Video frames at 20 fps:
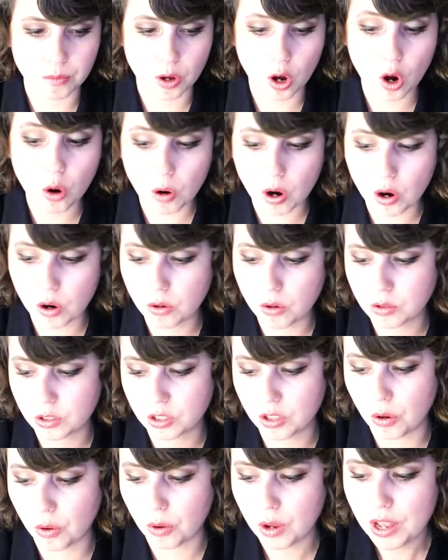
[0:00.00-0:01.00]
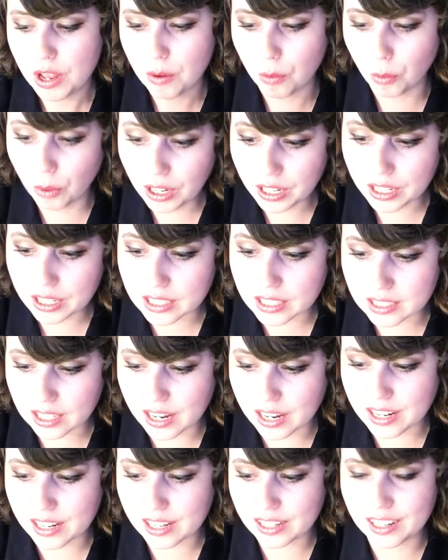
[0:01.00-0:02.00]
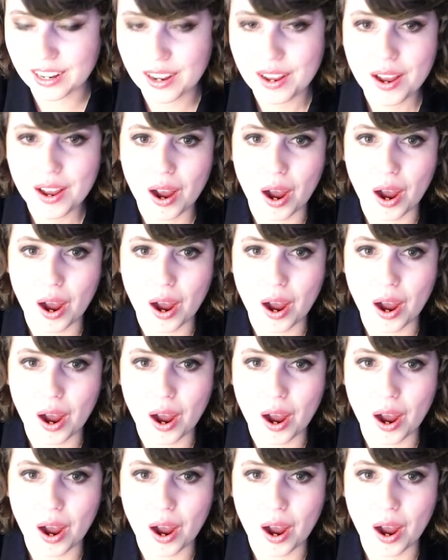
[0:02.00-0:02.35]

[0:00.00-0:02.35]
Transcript: Ho-Oh, so really exciting.